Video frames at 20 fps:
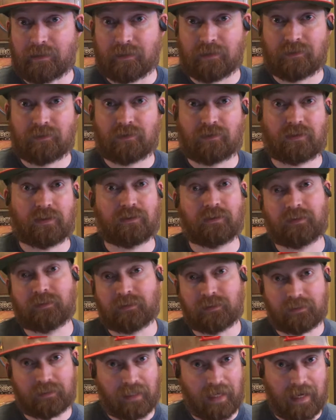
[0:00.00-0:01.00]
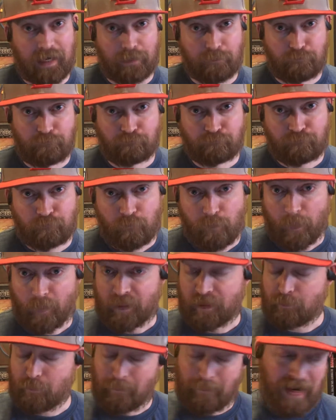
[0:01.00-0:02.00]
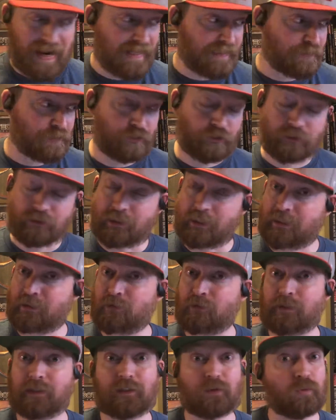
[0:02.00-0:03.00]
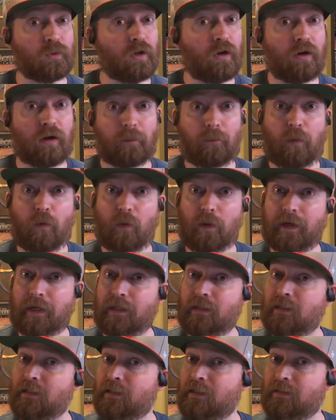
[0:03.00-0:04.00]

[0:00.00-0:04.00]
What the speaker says: this series has had. Past trajectories were on point.